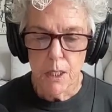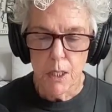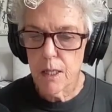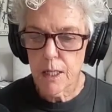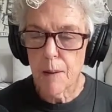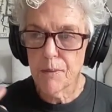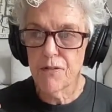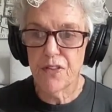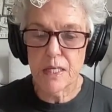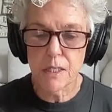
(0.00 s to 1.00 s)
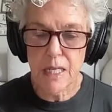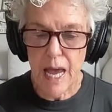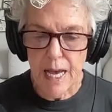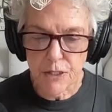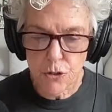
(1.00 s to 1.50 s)
A couple of things to
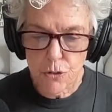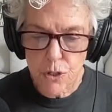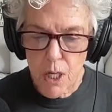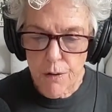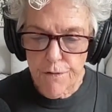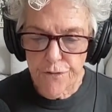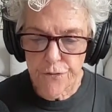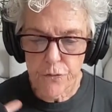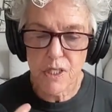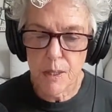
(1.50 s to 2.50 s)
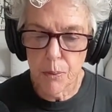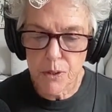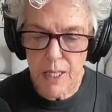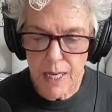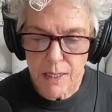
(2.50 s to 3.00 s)
ask yourself. A simple
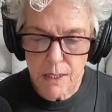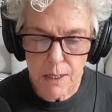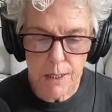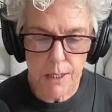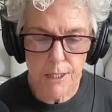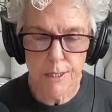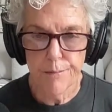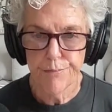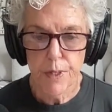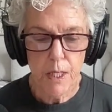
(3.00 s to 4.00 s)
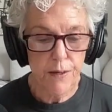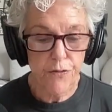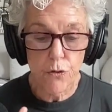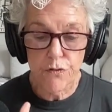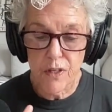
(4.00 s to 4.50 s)
test is if
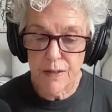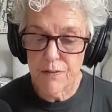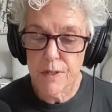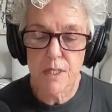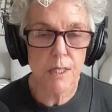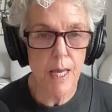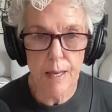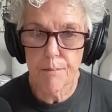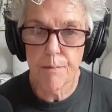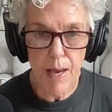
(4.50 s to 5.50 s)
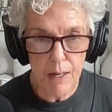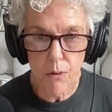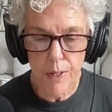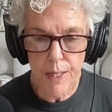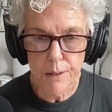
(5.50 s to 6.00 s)
you've given the same
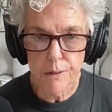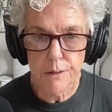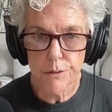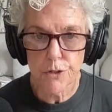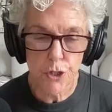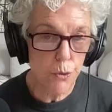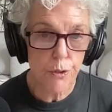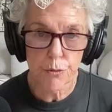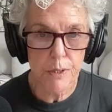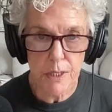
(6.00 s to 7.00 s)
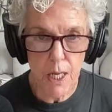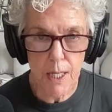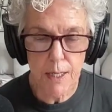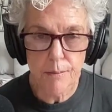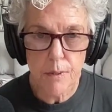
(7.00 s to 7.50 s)
background 2 or 3
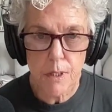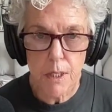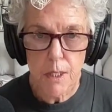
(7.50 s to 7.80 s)
times